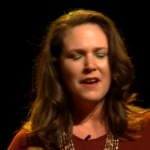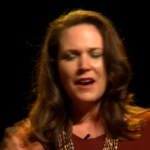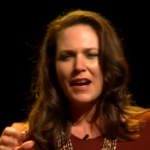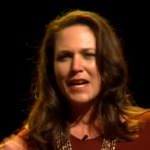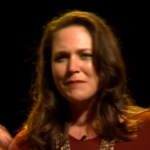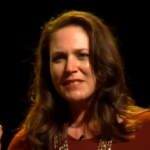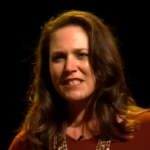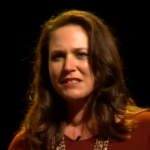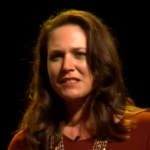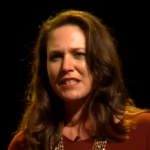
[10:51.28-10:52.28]
I'm
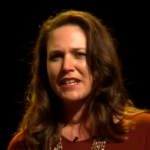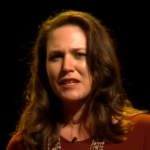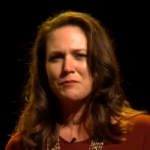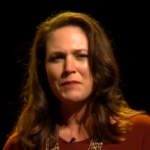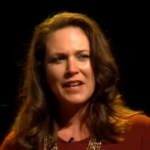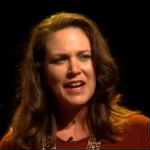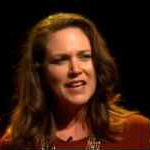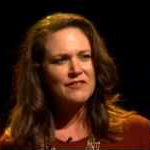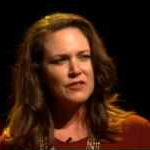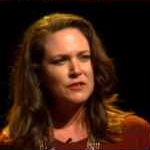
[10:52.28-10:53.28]
still scared, but I
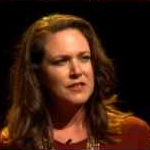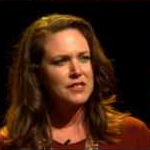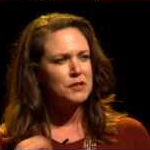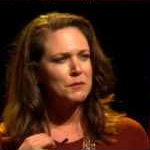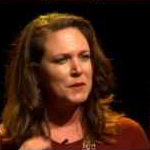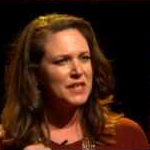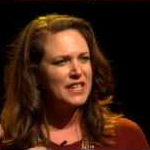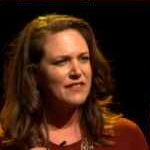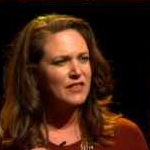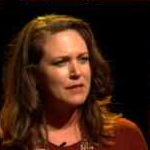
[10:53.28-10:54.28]
have learned that to
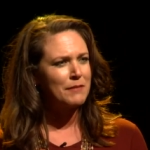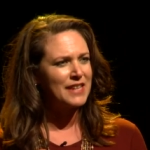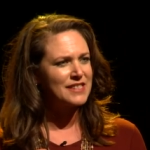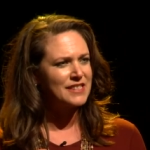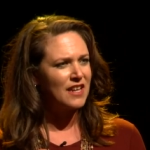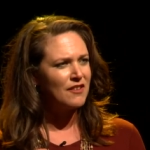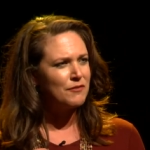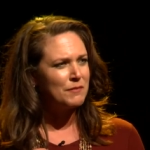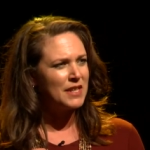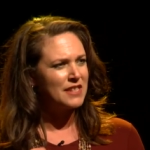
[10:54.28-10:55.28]
believe in myself
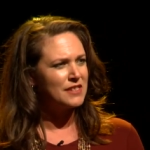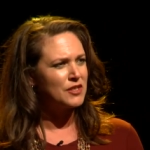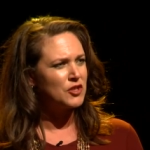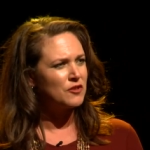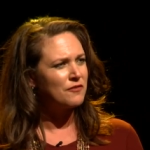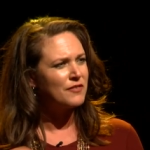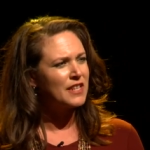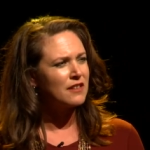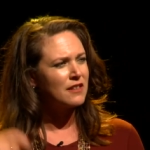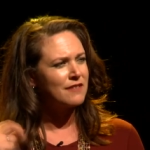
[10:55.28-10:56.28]
means to
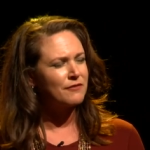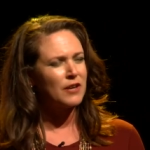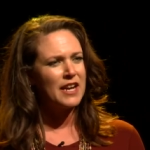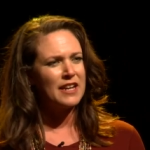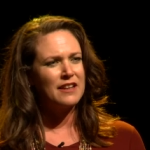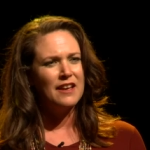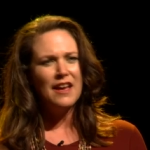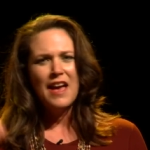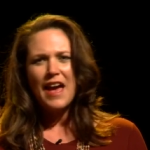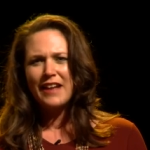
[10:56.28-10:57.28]
feel afraid
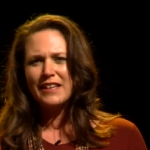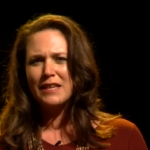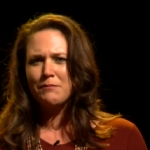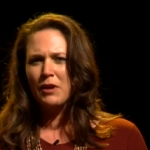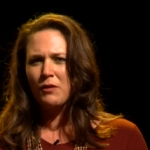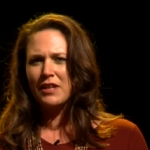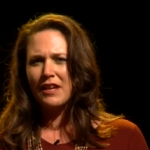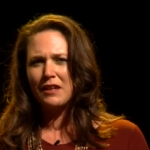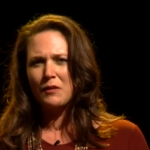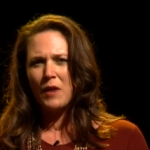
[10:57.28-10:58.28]
and keep going
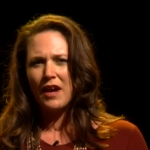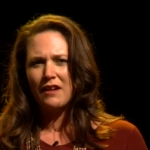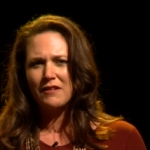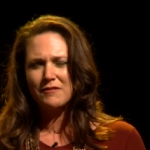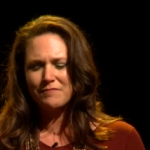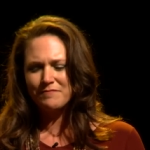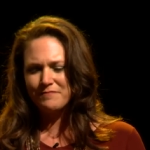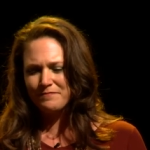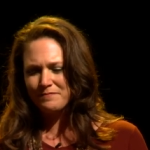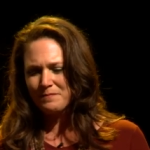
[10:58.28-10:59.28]
anyway.
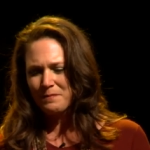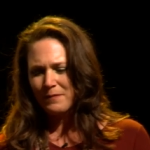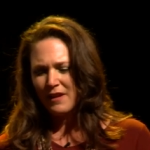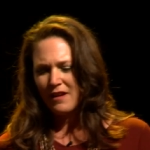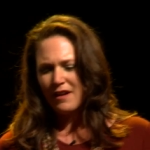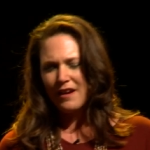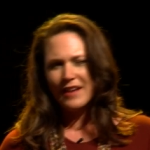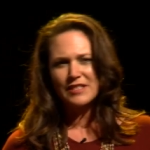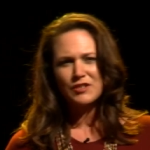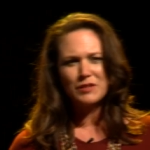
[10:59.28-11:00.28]

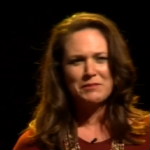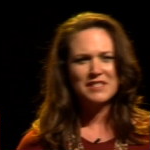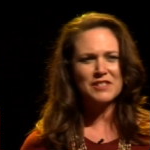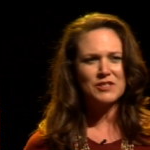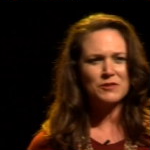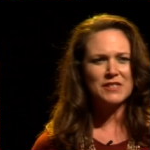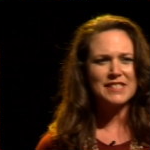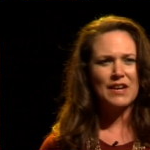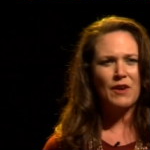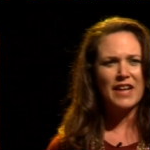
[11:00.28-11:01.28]
And Street Business School is
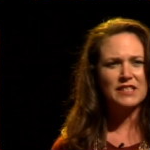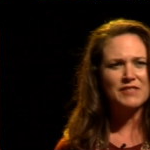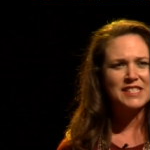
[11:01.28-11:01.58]
now active in